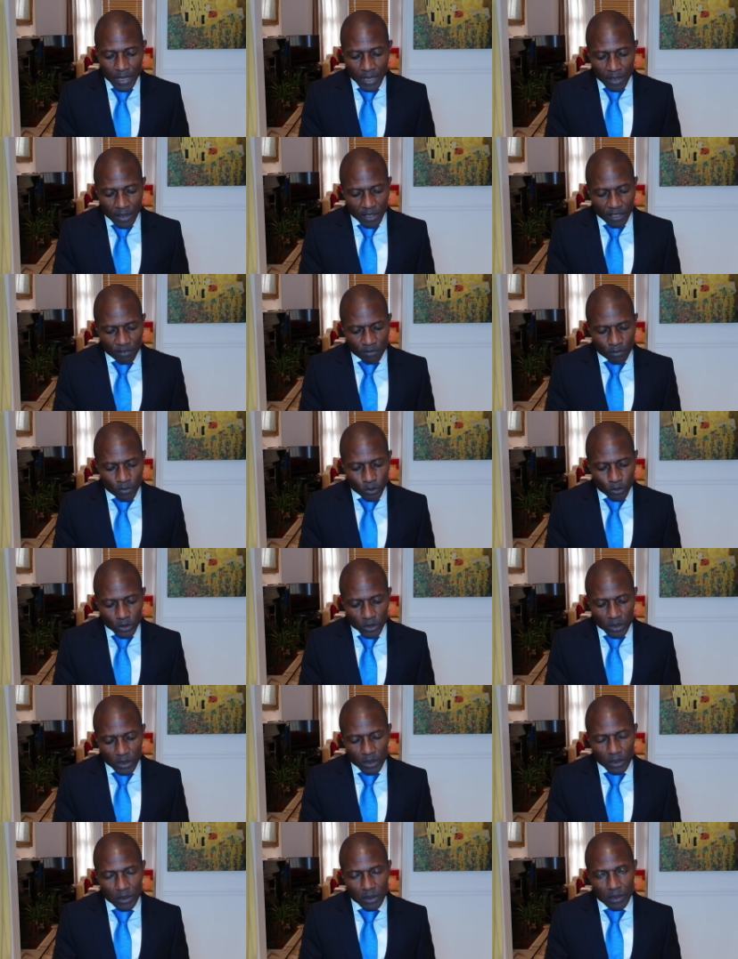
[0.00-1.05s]
Even more
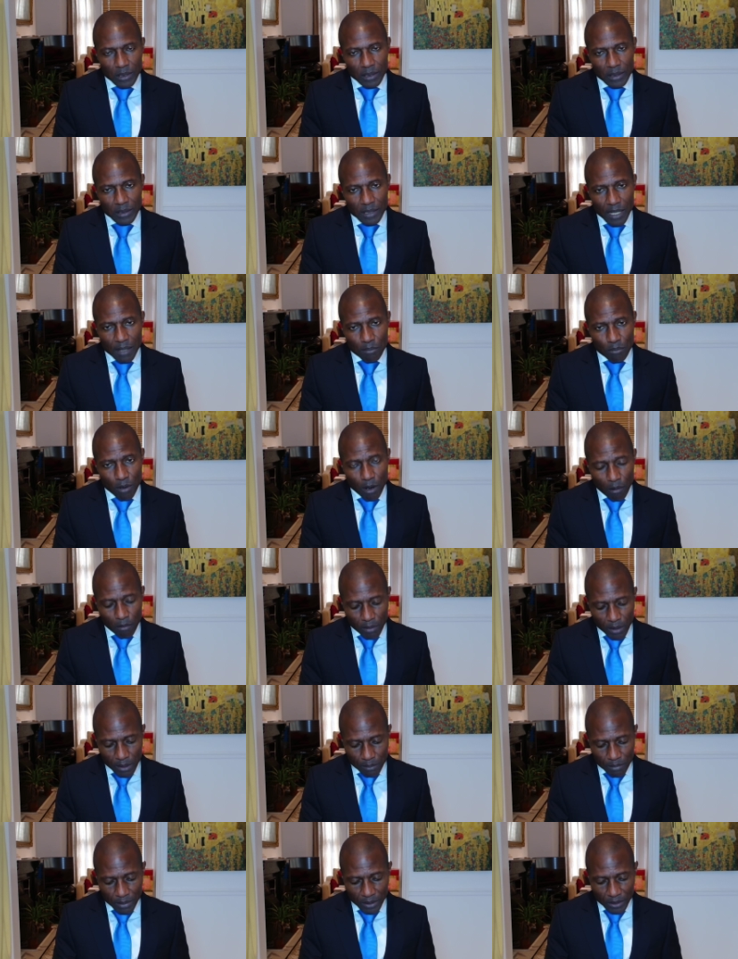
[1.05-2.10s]
sinister is that
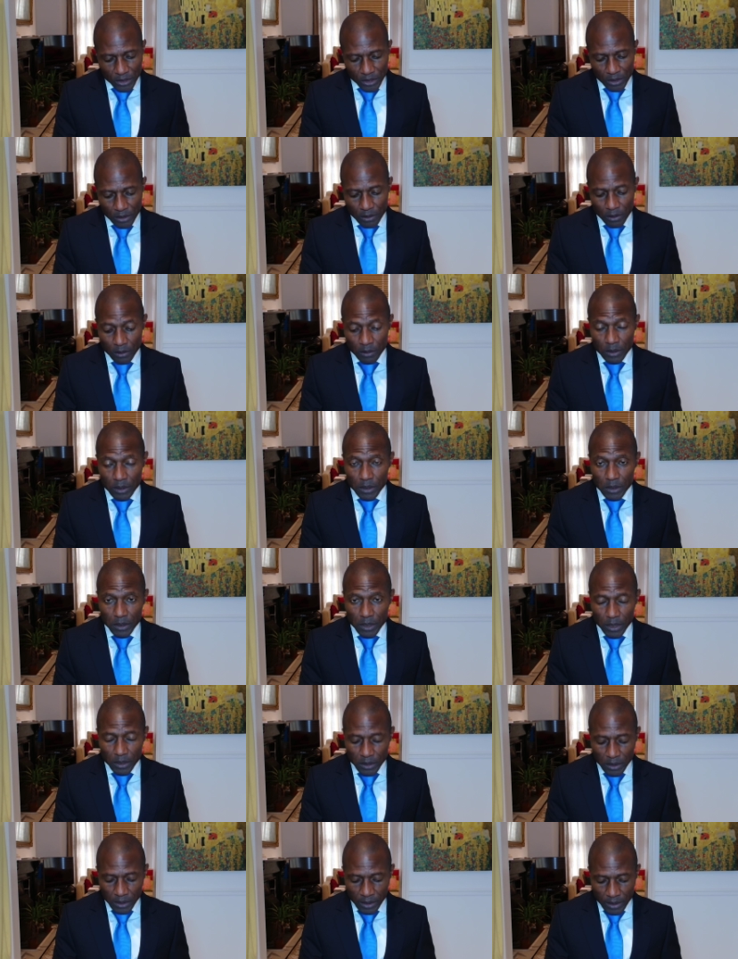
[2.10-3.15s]
prohibition on
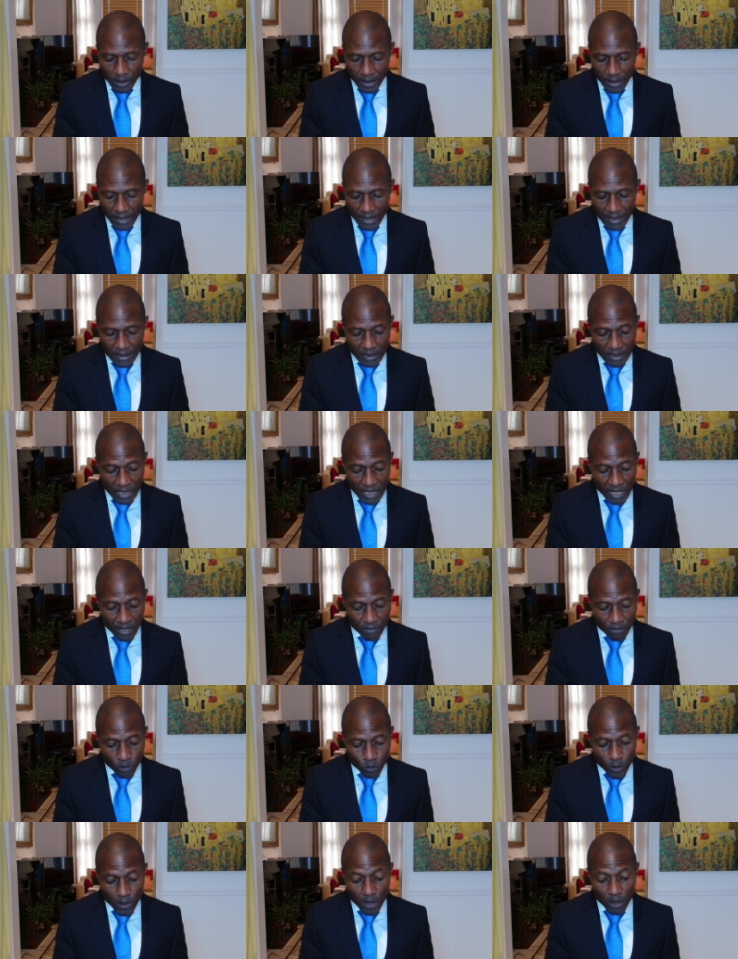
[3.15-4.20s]
discussing the case
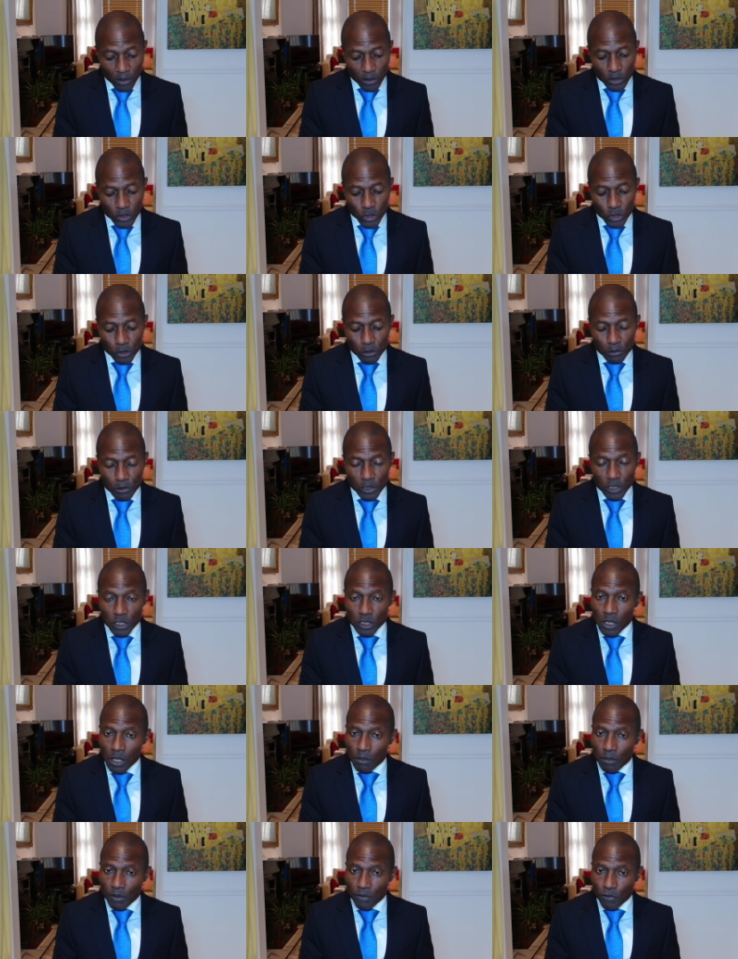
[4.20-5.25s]
even with other jurors
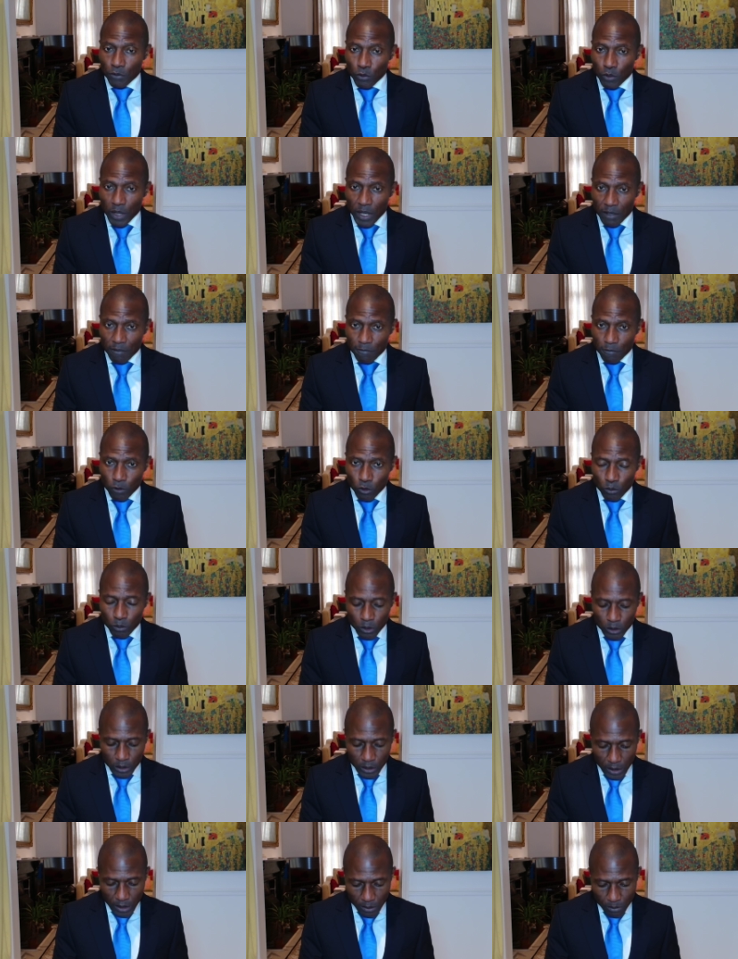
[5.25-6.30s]
before their formal
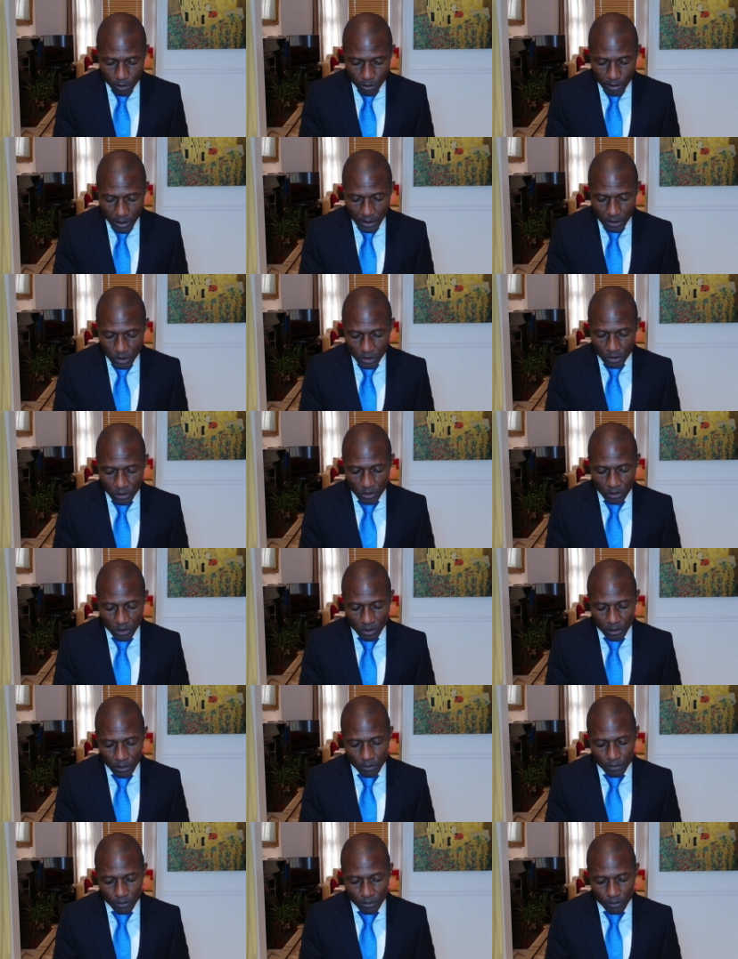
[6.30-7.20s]
deliberations.